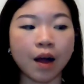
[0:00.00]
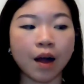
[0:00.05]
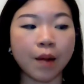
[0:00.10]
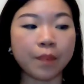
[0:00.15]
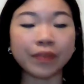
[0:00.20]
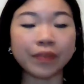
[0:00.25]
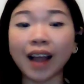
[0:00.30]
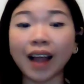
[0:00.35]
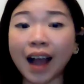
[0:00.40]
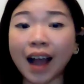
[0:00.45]

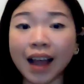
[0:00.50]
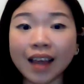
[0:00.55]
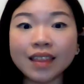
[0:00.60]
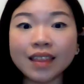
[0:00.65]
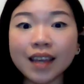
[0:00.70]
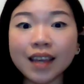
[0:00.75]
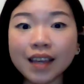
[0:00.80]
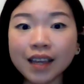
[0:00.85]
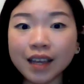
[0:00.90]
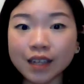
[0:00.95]
I
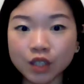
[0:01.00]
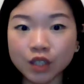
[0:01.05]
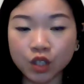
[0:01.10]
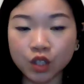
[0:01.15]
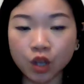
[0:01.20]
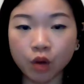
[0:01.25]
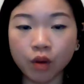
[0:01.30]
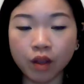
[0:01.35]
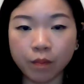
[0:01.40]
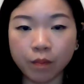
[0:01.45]
think it's
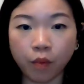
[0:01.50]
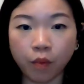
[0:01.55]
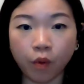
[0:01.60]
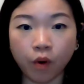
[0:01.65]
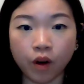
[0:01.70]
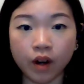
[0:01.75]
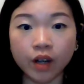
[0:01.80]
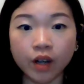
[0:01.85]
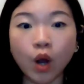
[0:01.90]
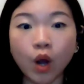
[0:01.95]
so
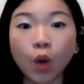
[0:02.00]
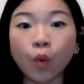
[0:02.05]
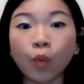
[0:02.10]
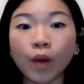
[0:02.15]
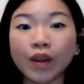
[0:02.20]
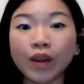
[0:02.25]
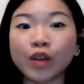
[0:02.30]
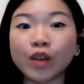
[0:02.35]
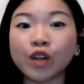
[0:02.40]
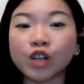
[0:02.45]
important
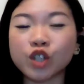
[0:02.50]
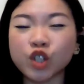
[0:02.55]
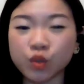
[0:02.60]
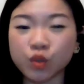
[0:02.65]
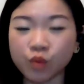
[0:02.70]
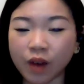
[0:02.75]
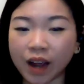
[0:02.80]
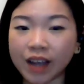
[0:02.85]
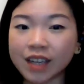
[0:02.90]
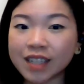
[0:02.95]
when you're
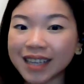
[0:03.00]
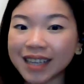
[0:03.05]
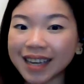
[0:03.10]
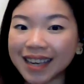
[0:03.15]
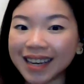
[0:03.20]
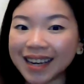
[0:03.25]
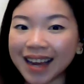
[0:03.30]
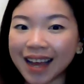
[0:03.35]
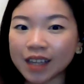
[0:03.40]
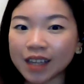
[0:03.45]
trying to
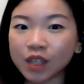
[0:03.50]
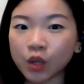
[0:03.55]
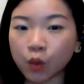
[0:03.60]
connect